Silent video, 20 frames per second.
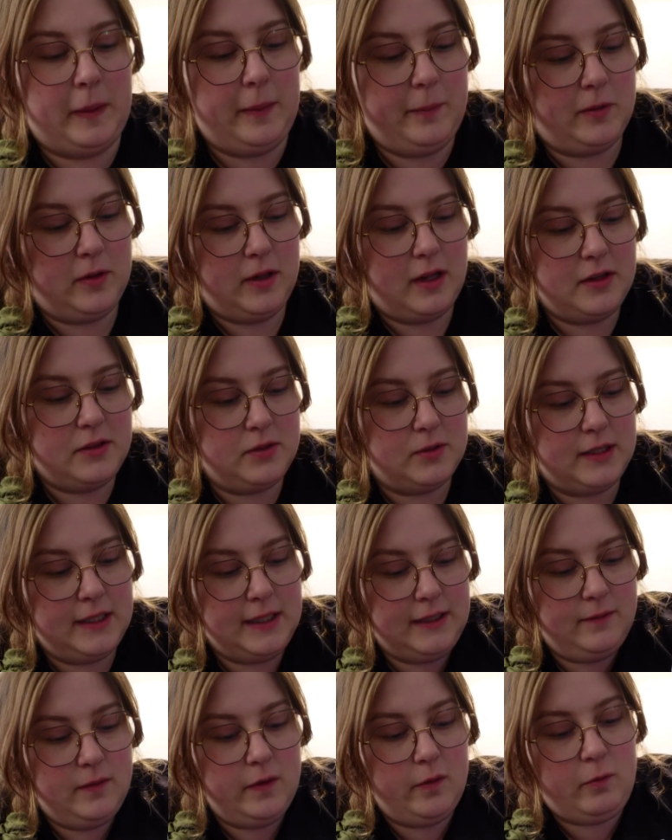people, I thought I'd
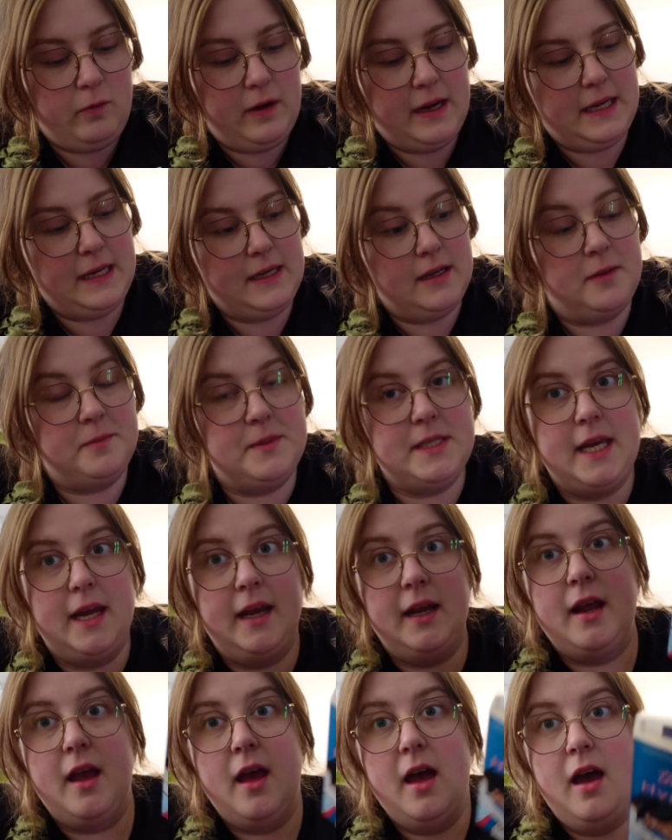give you a reading
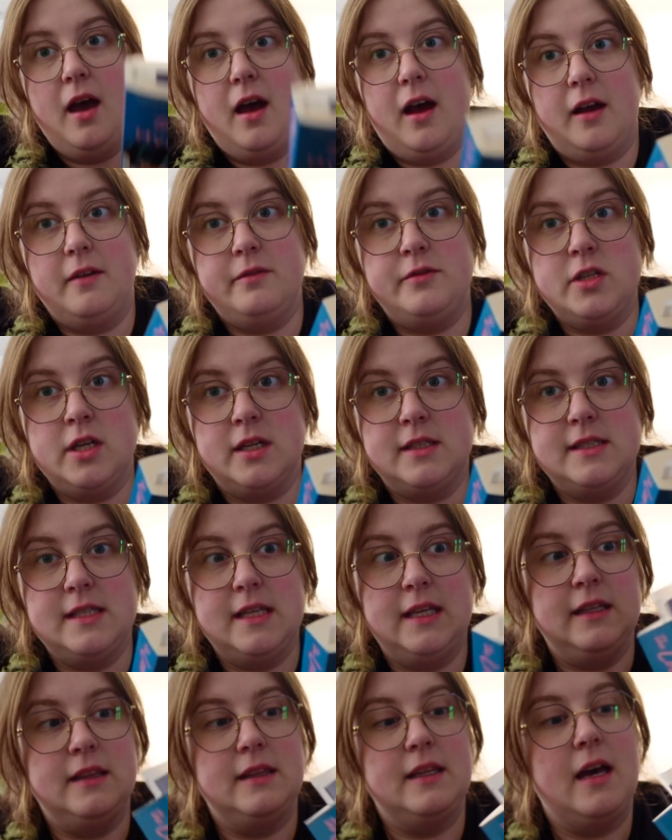update. I've just
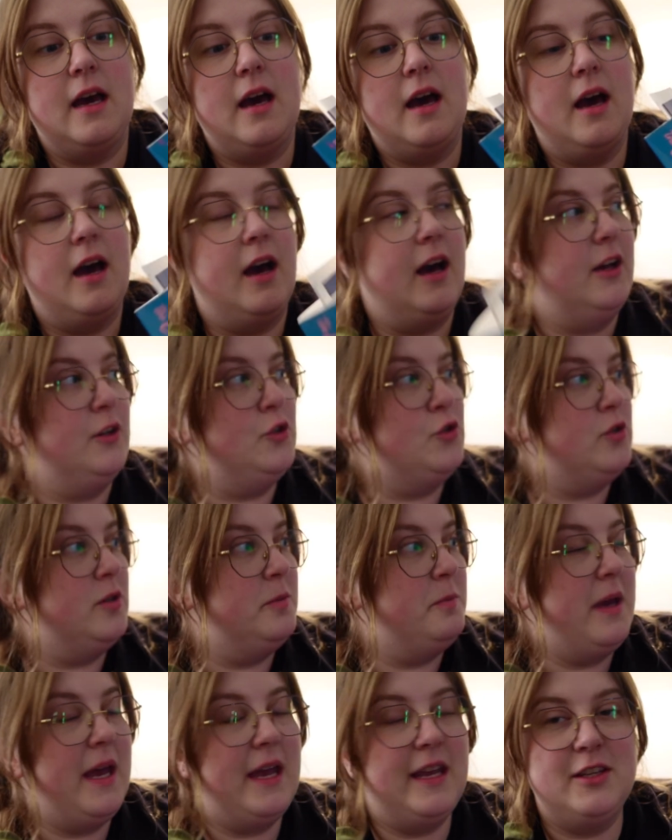hit the
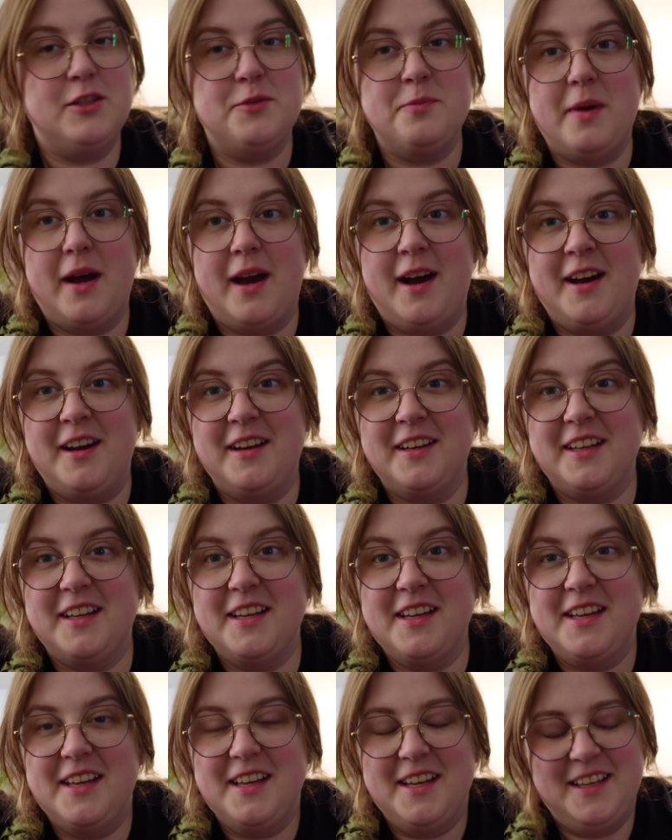100 page mark.
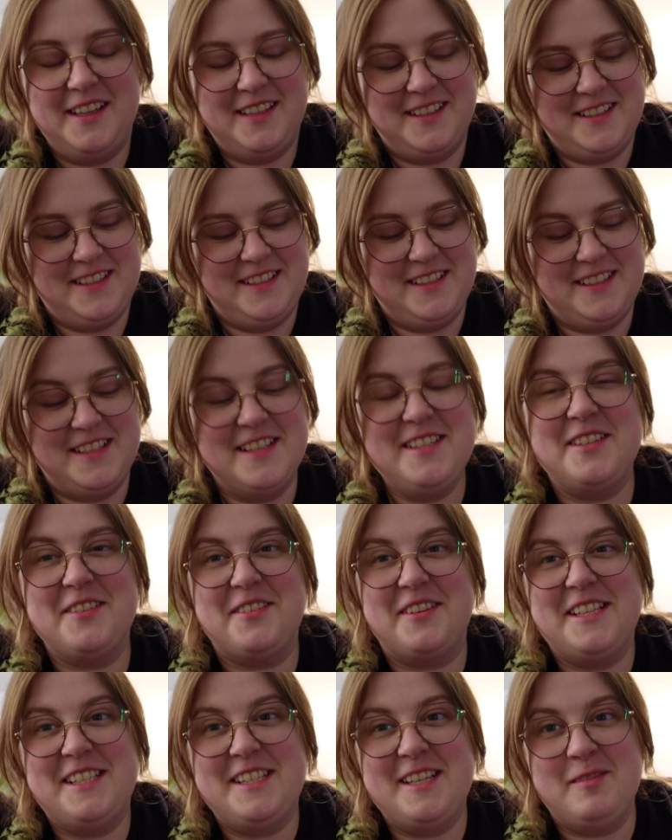
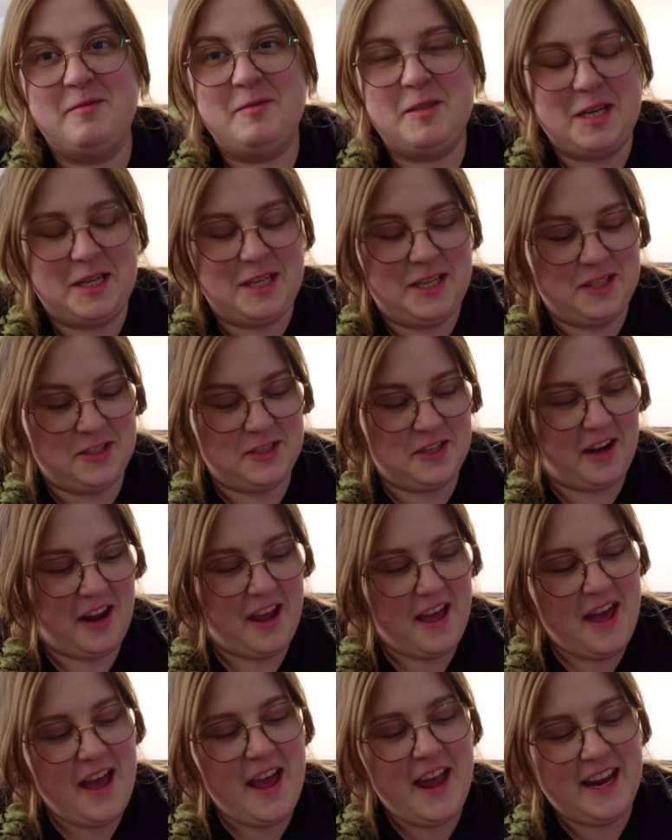Sorry, Sam's down here too.
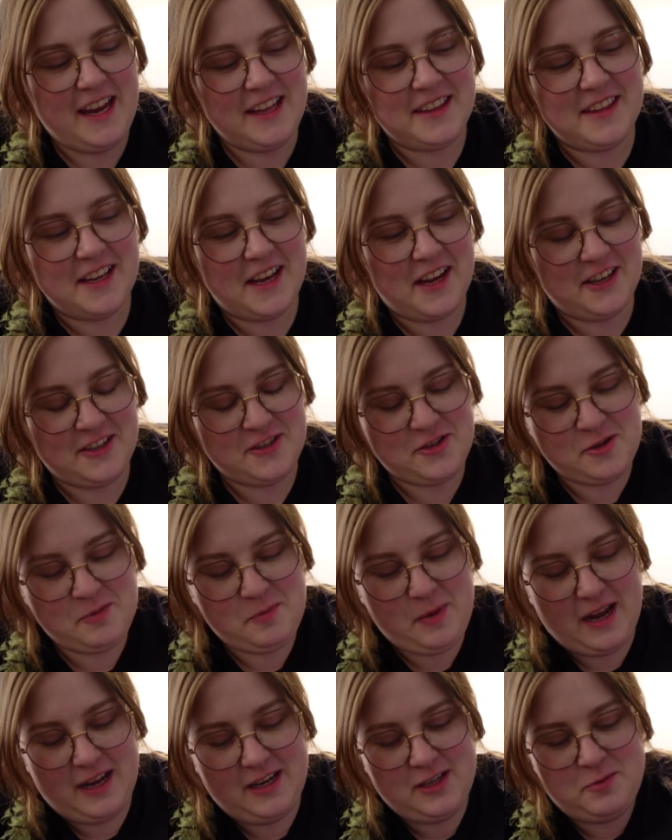Hit the 100
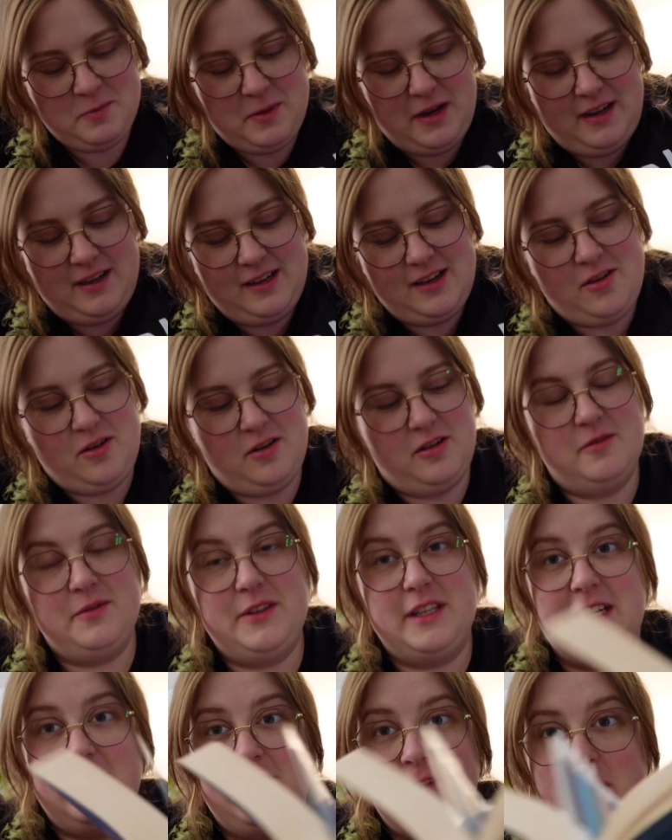page mark of
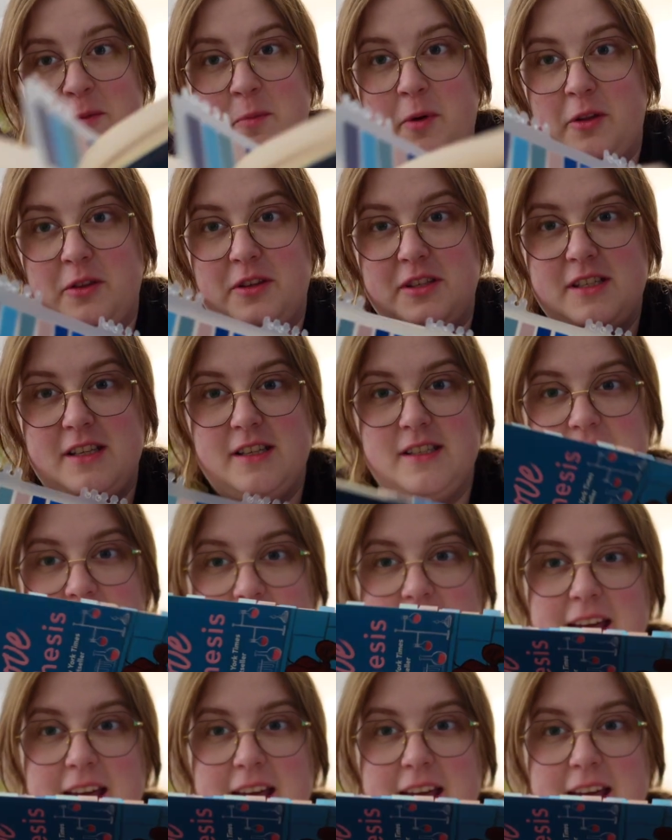the Love Hypothesis. I